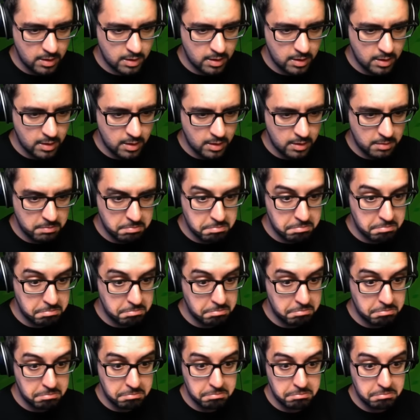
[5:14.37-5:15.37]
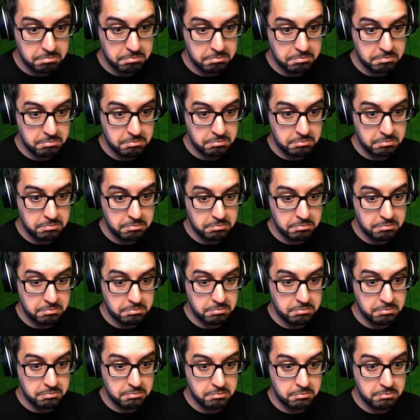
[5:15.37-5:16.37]

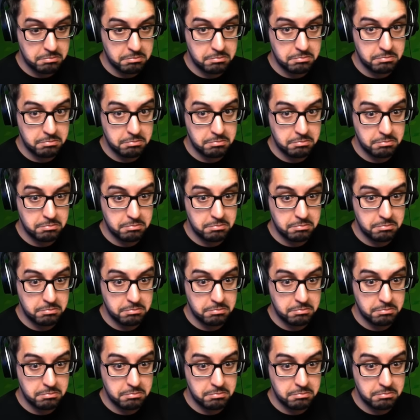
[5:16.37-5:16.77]
No one is speaking in this clip.